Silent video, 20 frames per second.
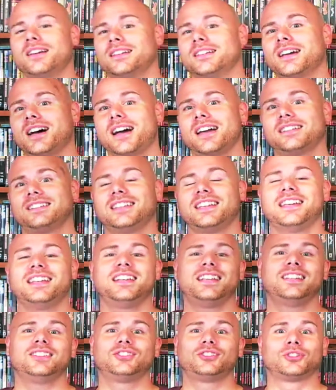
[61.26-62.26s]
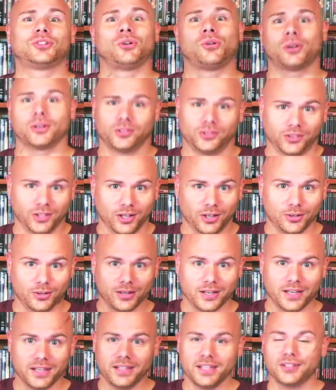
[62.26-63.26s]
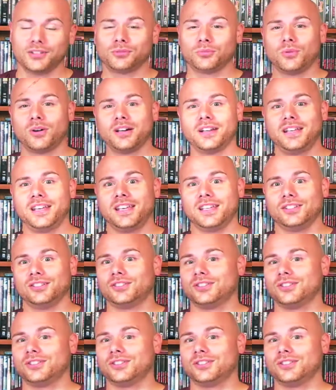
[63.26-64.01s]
Guys, it is Torso, and this one is